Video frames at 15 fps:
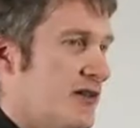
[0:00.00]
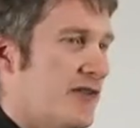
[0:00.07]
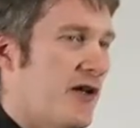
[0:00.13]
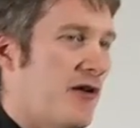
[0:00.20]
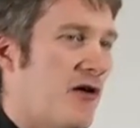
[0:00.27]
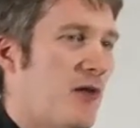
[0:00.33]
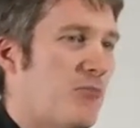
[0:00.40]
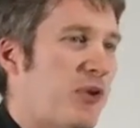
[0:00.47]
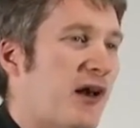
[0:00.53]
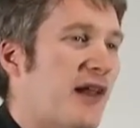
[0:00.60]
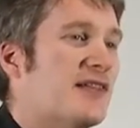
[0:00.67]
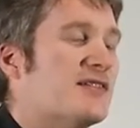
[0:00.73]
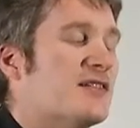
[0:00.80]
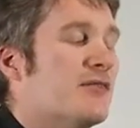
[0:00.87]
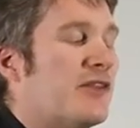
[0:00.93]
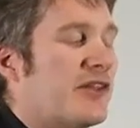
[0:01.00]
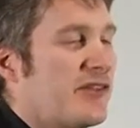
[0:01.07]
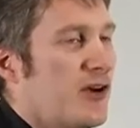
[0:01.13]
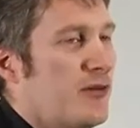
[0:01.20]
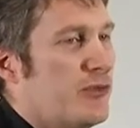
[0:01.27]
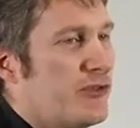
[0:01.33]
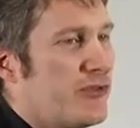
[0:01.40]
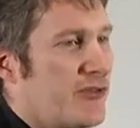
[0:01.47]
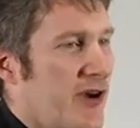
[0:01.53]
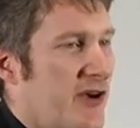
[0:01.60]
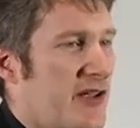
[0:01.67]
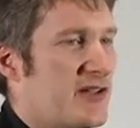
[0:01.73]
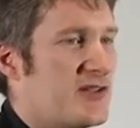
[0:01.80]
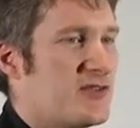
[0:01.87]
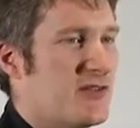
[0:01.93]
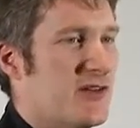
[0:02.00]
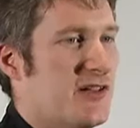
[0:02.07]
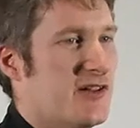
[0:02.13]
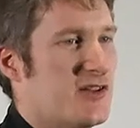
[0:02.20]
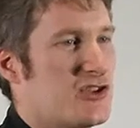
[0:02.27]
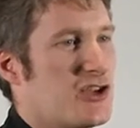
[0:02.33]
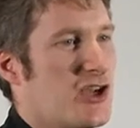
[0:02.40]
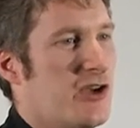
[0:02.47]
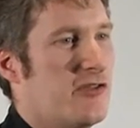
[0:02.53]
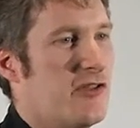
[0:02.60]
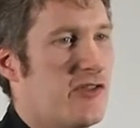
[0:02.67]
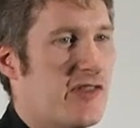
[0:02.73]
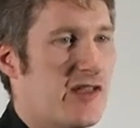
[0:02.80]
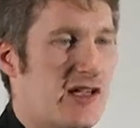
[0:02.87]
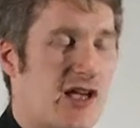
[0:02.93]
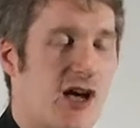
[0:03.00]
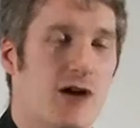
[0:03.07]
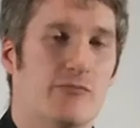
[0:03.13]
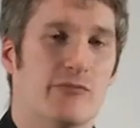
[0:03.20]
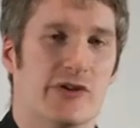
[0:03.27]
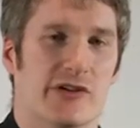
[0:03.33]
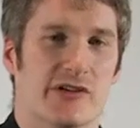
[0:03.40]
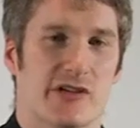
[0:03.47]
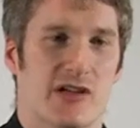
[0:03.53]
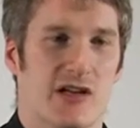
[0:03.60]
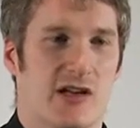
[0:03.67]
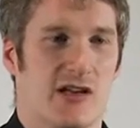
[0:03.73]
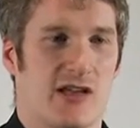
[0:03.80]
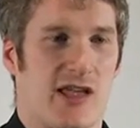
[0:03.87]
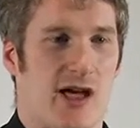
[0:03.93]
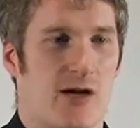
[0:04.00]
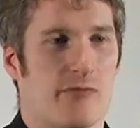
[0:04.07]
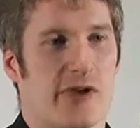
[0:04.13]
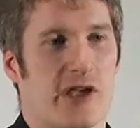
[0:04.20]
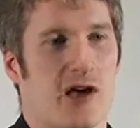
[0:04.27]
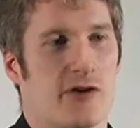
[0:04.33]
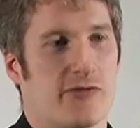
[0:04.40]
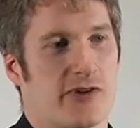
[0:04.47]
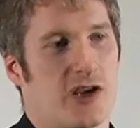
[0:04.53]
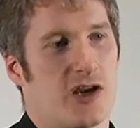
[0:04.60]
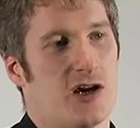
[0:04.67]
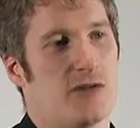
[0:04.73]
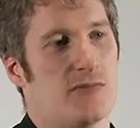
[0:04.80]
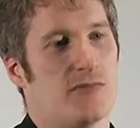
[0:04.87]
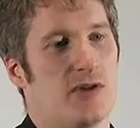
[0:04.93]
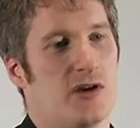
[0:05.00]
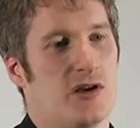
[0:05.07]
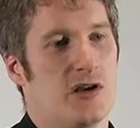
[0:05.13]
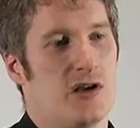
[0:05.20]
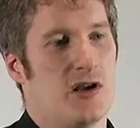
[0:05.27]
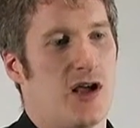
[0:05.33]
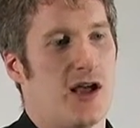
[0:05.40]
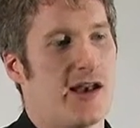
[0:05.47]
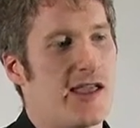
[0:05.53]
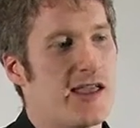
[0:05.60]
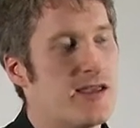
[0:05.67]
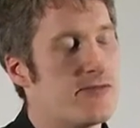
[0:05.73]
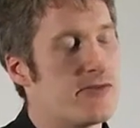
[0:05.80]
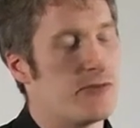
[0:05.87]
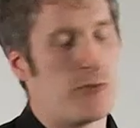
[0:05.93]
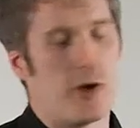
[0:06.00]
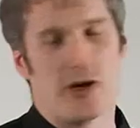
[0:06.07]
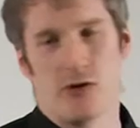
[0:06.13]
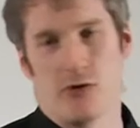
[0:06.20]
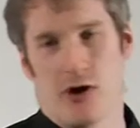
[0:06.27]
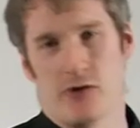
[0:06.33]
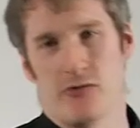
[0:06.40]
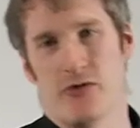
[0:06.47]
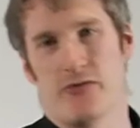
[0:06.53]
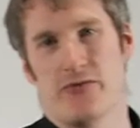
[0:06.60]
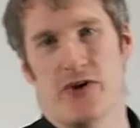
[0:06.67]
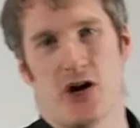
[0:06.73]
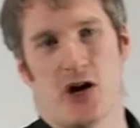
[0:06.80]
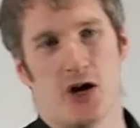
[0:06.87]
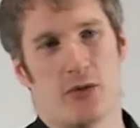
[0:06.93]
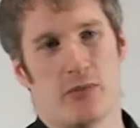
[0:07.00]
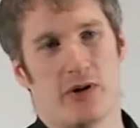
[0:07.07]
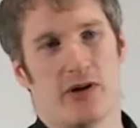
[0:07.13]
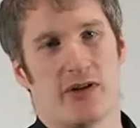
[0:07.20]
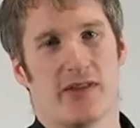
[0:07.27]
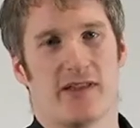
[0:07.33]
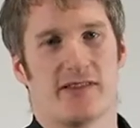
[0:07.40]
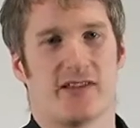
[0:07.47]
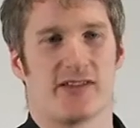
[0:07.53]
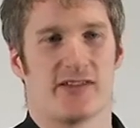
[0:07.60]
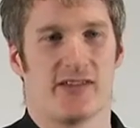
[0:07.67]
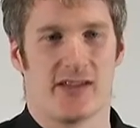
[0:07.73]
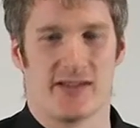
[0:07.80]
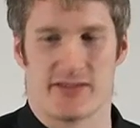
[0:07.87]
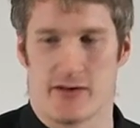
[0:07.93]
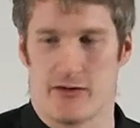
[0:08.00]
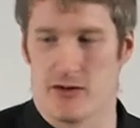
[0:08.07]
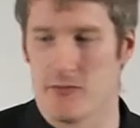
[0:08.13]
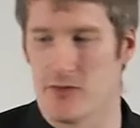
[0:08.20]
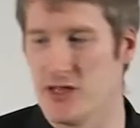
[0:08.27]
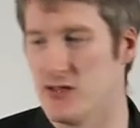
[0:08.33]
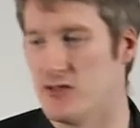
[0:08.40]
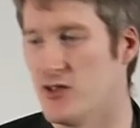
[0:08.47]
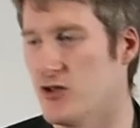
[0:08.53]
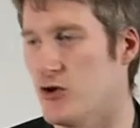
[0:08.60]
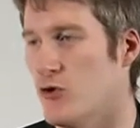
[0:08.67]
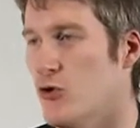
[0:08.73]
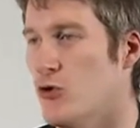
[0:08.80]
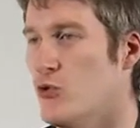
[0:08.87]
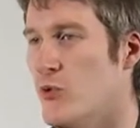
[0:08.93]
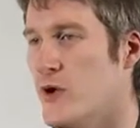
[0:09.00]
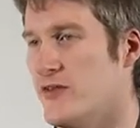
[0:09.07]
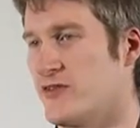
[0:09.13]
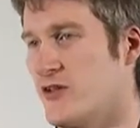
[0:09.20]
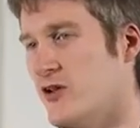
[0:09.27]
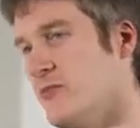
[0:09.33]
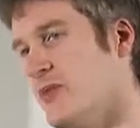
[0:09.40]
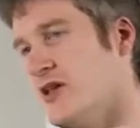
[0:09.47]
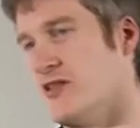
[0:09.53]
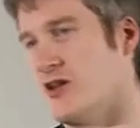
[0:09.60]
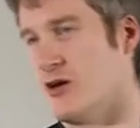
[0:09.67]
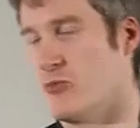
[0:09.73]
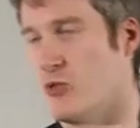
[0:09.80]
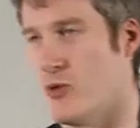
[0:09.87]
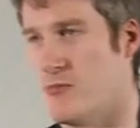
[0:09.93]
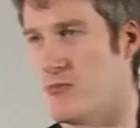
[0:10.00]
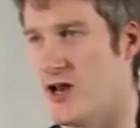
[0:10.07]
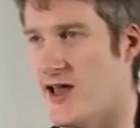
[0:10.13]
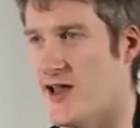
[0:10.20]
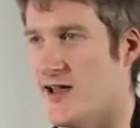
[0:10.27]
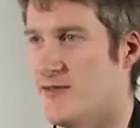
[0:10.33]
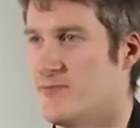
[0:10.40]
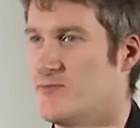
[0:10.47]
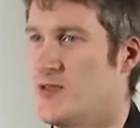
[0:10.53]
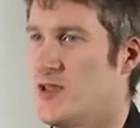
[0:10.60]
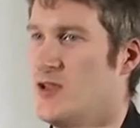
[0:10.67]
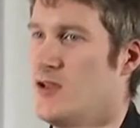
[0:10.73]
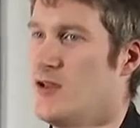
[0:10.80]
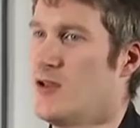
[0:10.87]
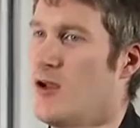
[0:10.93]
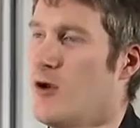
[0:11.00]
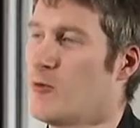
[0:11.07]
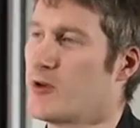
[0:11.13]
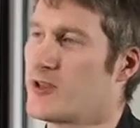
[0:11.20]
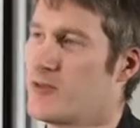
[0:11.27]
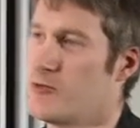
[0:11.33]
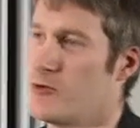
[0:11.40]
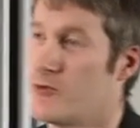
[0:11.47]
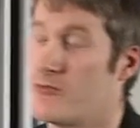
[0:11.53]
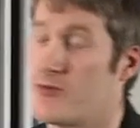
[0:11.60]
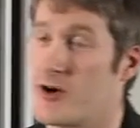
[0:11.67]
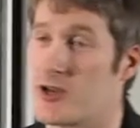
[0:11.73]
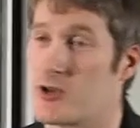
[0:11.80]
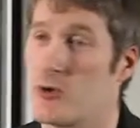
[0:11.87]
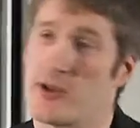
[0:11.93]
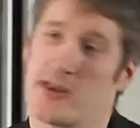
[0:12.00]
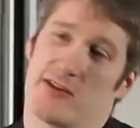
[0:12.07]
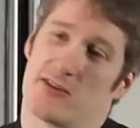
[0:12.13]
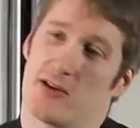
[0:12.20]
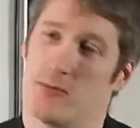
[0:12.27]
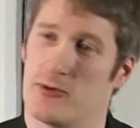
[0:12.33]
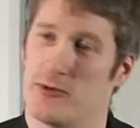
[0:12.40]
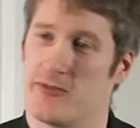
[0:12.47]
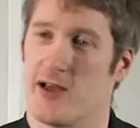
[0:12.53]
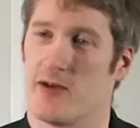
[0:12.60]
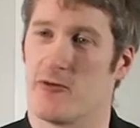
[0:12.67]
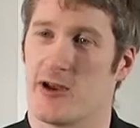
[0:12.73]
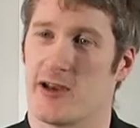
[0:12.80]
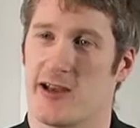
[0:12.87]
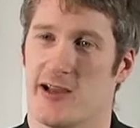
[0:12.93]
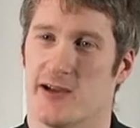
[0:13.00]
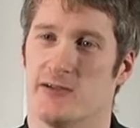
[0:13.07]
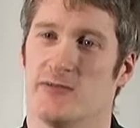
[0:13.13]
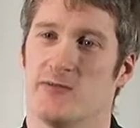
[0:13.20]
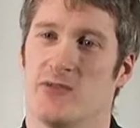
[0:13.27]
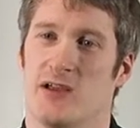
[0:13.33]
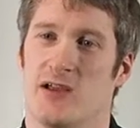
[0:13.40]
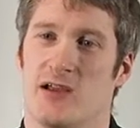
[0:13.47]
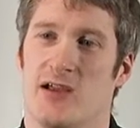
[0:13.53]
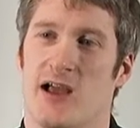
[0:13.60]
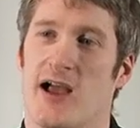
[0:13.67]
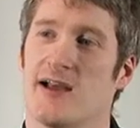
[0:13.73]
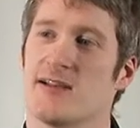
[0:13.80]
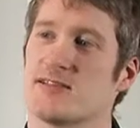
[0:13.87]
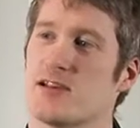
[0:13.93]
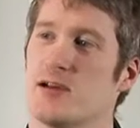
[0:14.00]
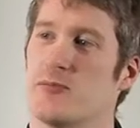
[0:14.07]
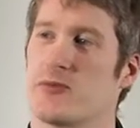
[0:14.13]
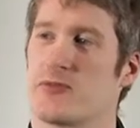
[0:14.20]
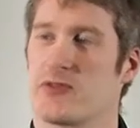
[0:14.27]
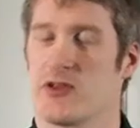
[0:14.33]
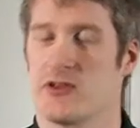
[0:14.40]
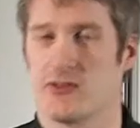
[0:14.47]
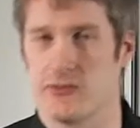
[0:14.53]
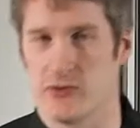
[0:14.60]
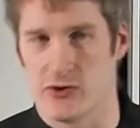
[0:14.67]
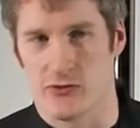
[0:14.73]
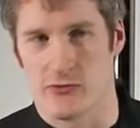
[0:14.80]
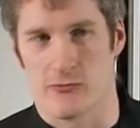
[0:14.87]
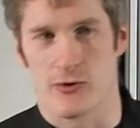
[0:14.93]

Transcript: There are plenty of examples throughout history that show that the incumbent can be overcome, and even when you own the verb, that doesn't necessarily mean that you're always going to be the number one player. I want to give you a very quick example of that right now. Hands up, those of you in the